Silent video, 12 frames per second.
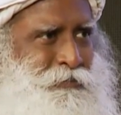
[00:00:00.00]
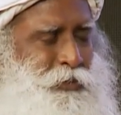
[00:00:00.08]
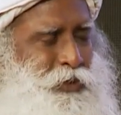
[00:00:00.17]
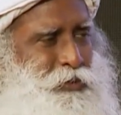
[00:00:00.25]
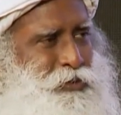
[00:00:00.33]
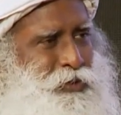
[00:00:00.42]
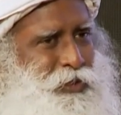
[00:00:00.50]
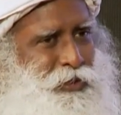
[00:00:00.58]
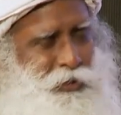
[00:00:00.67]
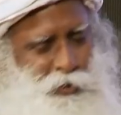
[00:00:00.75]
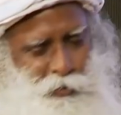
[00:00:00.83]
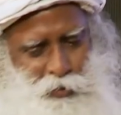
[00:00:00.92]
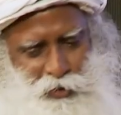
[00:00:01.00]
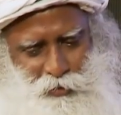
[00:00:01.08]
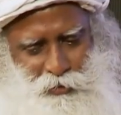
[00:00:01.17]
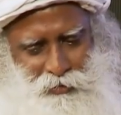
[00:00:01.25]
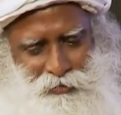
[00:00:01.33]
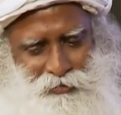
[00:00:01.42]
Because an
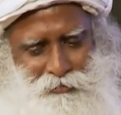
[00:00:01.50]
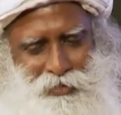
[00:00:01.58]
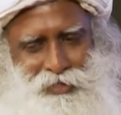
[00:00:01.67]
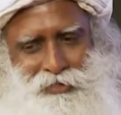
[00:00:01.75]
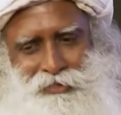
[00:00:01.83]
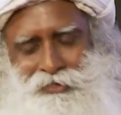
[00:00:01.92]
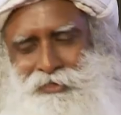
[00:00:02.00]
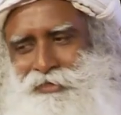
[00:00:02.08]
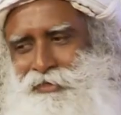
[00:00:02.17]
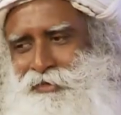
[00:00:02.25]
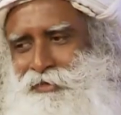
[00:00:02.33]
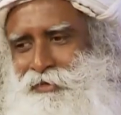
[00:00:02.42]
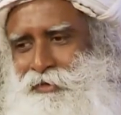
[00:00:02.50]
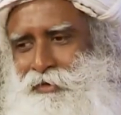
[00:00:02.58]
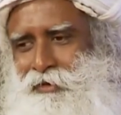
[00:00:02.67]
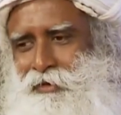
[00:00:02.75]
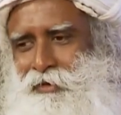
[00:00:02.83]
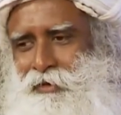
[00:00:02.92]
individual means
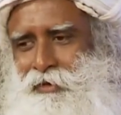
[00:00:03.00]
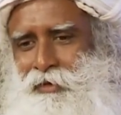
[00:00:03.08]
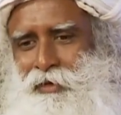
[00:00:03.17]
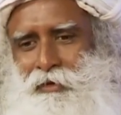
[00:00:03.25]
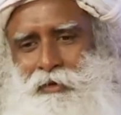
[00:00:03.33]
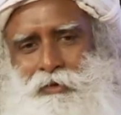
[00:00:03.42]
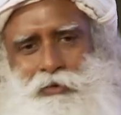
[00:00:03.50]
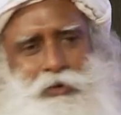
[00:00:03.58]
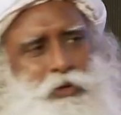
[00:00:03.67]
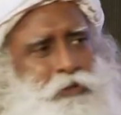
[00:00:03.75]
you're